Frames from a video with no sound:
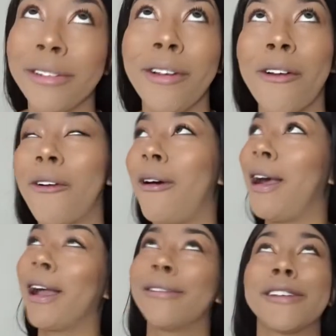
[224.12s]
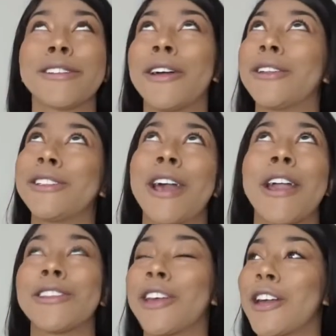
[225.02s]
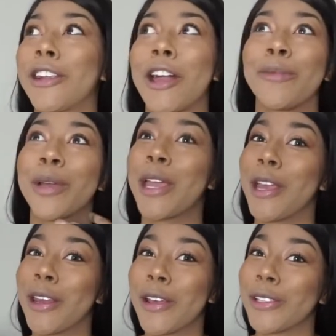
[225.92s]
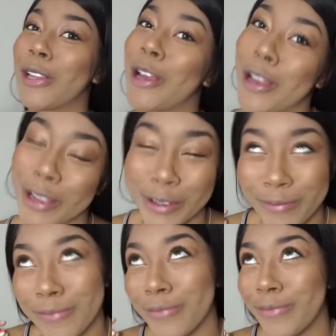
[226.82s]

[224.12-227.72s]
Girl, I have such good taste in like bikinis, like